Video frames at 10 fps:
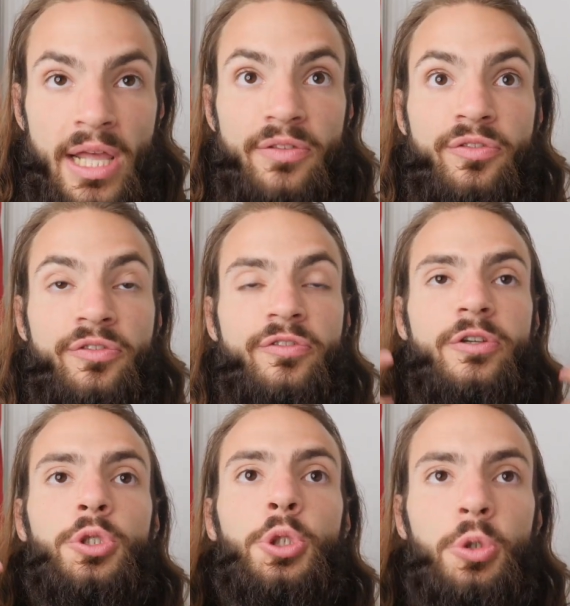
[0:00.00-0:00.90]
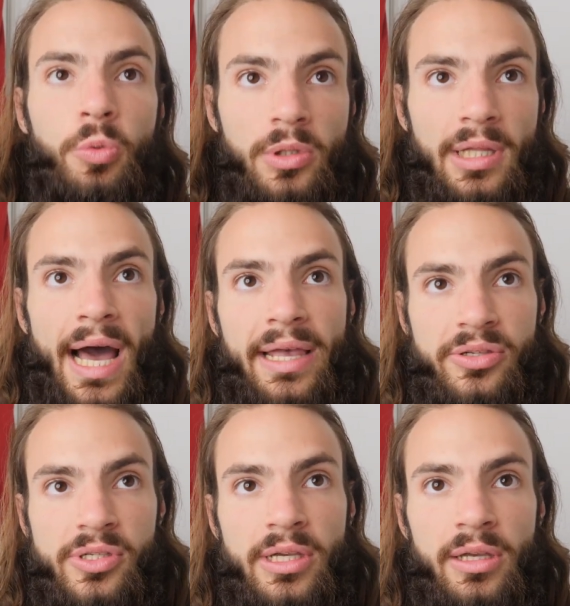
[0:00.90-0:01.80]

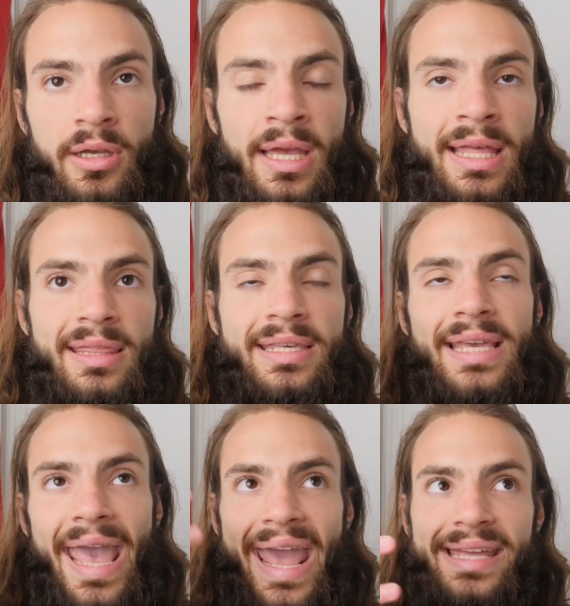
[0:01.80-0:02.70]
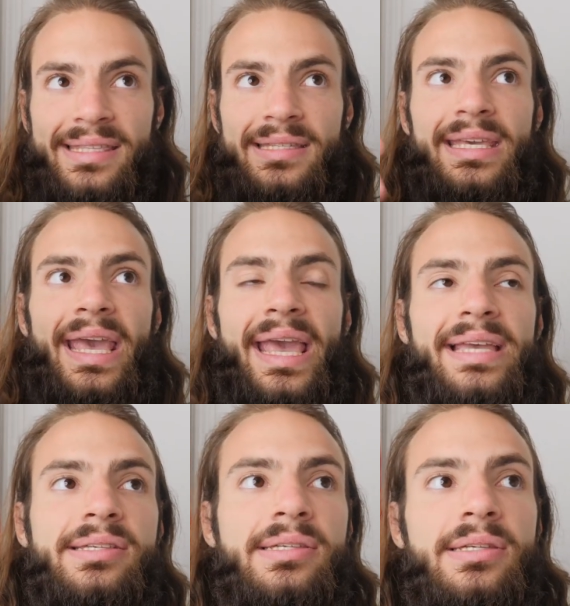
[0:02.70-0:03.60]
visualizing the end
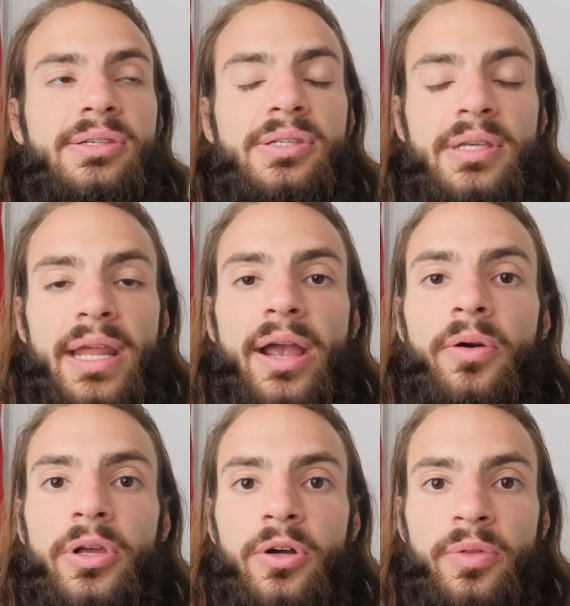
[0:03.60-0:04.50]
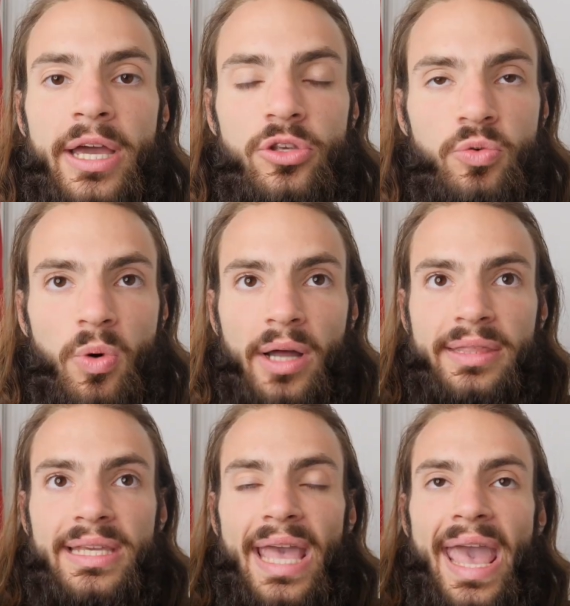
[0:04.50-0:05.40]
case scenario that you want,
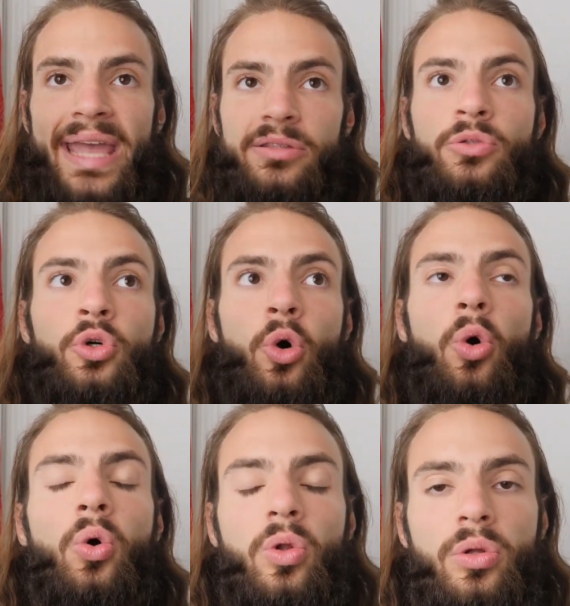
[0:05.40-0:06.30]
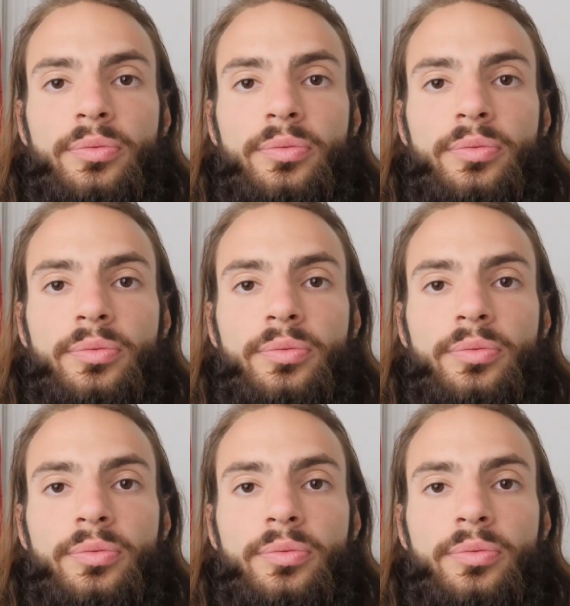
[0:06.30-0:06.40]
the end goal.